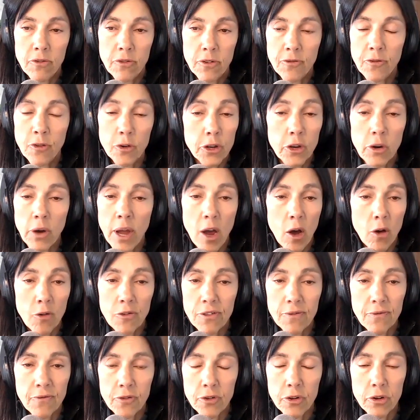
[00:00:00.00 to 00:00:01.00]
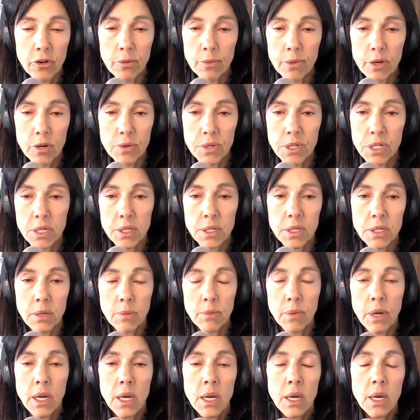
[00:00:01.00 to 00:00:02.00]
for your health and for your immune
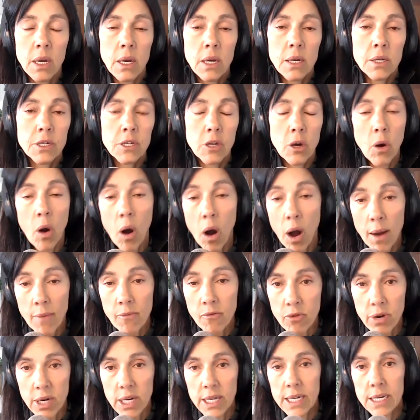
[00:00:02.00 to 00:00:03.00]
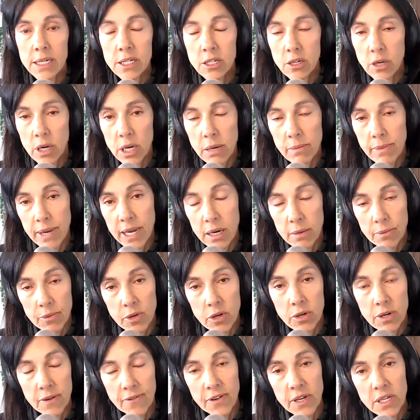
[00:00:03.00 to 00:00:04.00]
system. So I'm really excited about
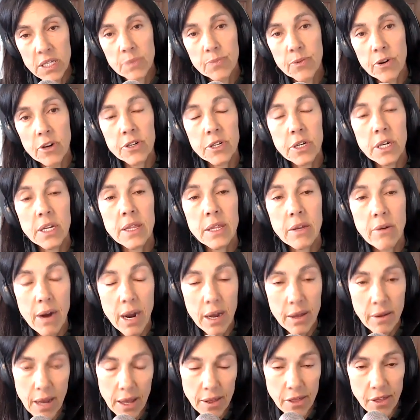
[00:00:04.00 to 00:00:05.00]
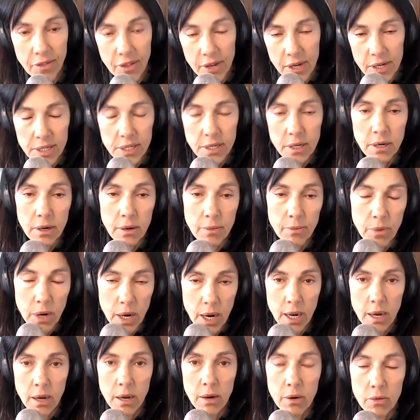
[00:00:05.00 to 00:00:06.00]
immune defense protein. There are other things that I'm
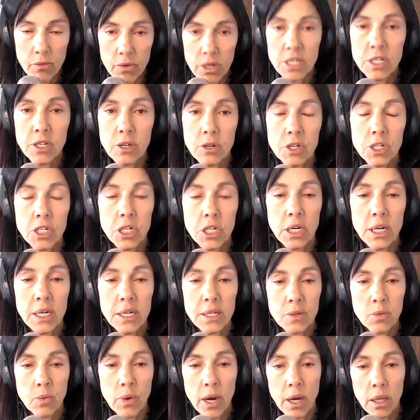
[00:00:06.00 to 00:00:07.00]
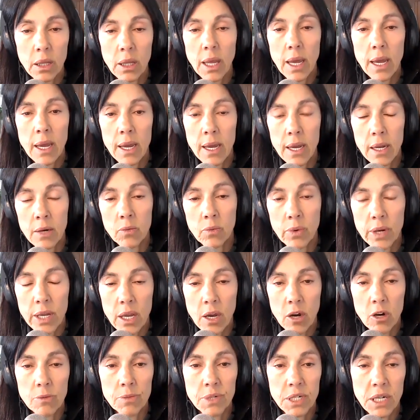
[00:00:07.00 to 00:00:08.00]
researching as well, and we
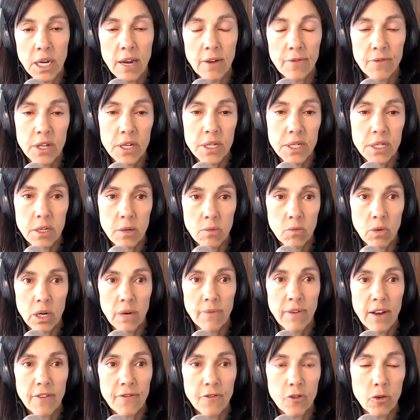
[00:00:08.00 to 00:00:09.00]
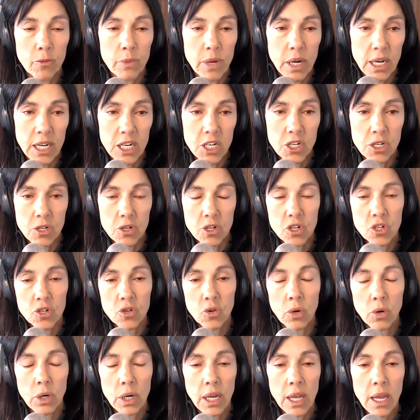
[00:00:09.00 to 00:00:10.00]
hope to have this in one of our formulations
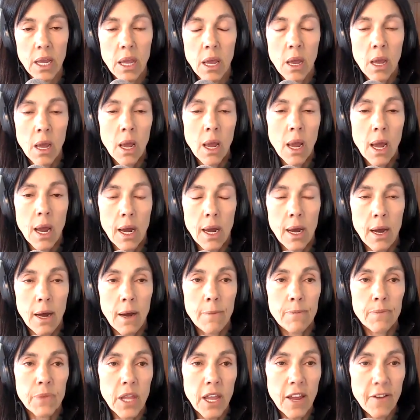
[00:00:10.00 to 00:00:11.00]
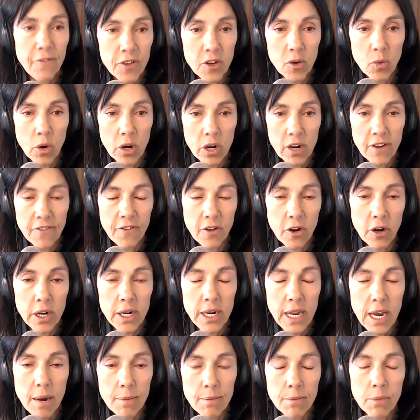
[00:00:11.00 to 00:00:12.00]
shortly. If you want to
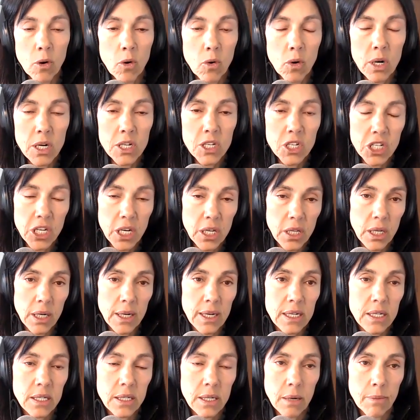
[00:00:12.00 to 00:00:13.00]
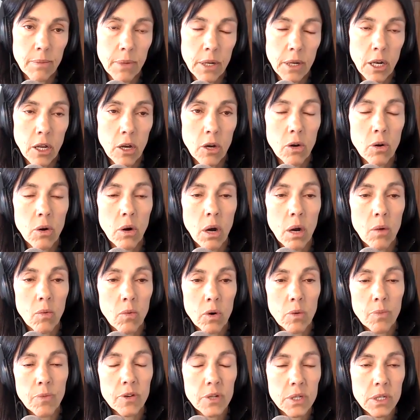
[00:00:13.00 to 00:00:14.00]
find out more, check the links down below. I
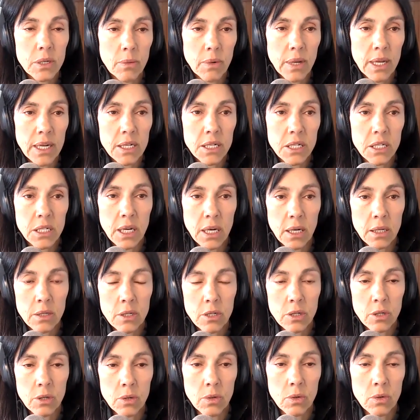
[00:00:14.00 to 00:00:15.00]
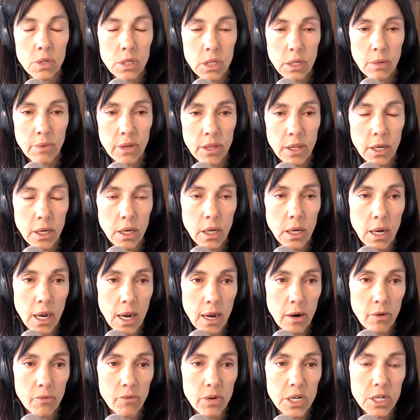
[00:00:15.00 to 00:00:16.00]
will put some links down to some of the
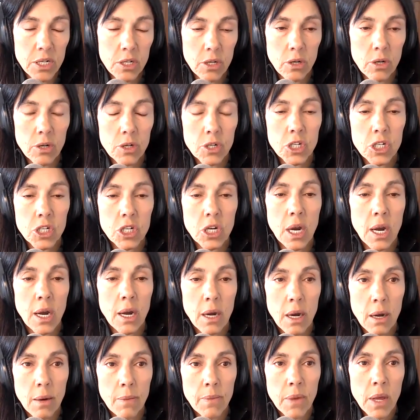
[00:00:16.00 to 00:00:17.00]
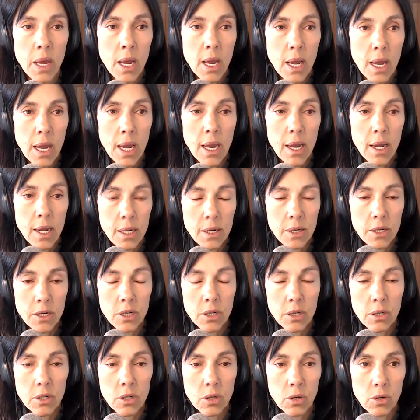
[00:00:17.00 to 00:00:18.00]
research and
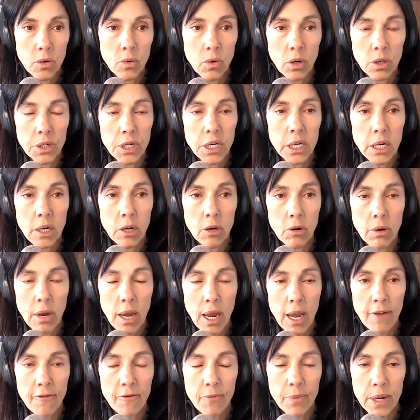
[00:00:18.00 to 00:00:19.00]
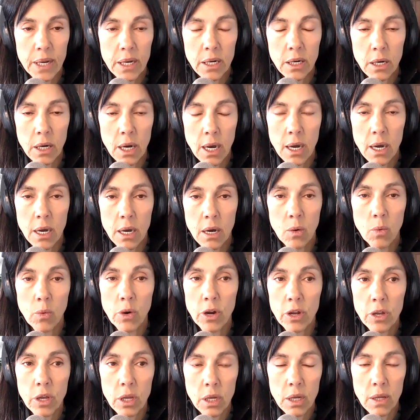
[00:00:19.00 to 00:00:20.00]
to Quantec, who have been
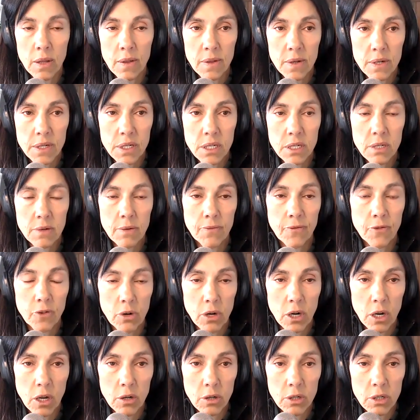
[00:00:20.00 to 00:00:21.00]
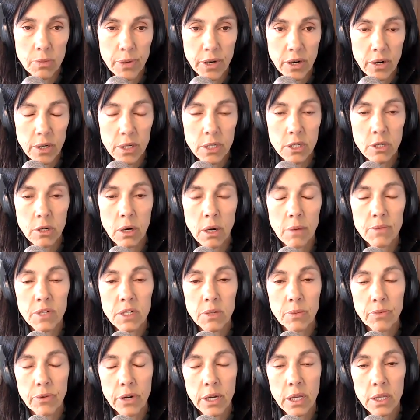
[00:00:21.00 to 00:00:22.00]
working in this for a long period of time
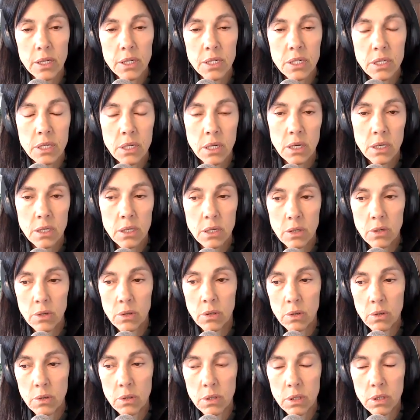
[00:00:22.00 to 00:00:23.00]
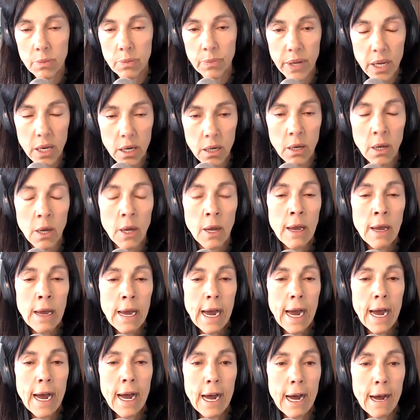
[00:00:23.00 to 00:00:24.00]
to bring this to bear.
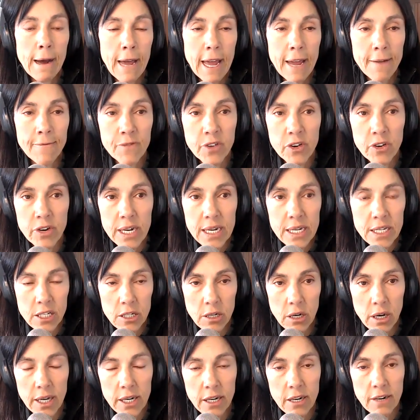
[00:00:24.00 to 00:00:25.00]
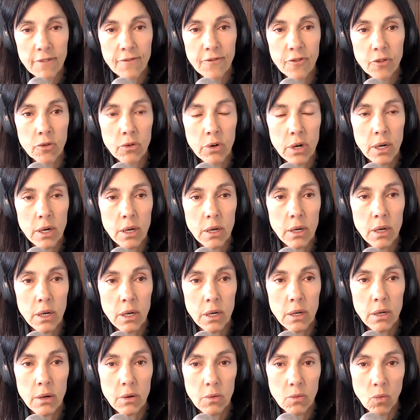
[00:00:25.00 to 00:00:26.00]
I'm very excited
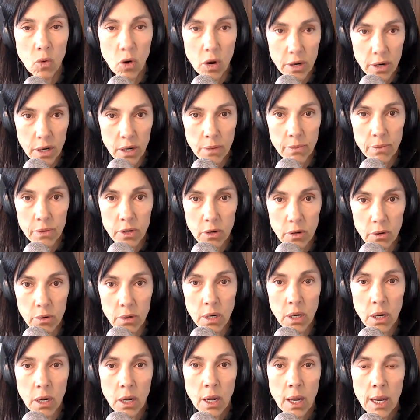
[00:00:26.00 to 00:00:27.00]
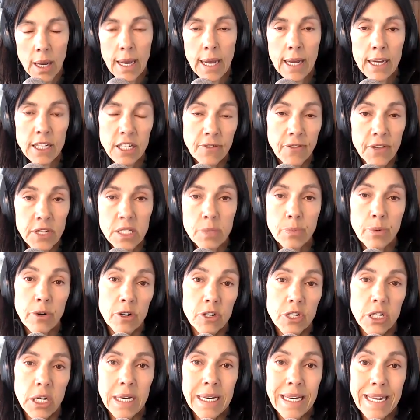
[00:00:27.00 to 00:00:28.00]
for what immune defense
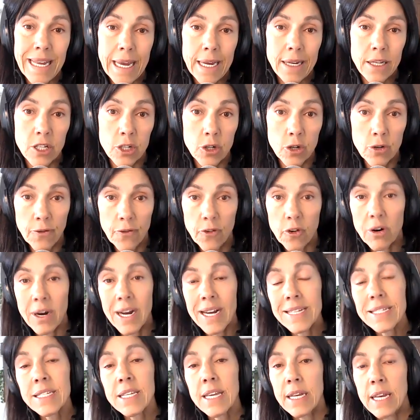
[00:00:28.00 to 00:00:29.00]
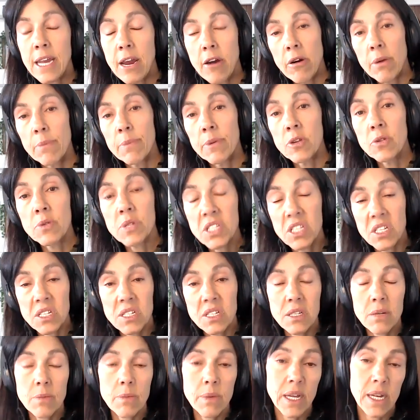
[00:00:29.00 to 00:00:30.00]
protein can do for us and our immune
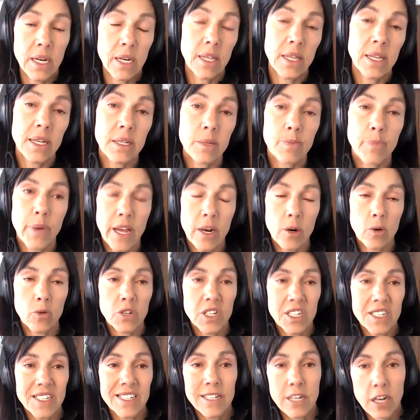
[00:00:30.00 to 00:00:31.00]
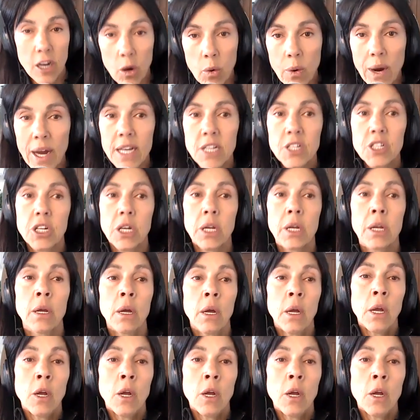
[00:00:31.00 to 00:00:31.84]
system, and in this battle to slow aging,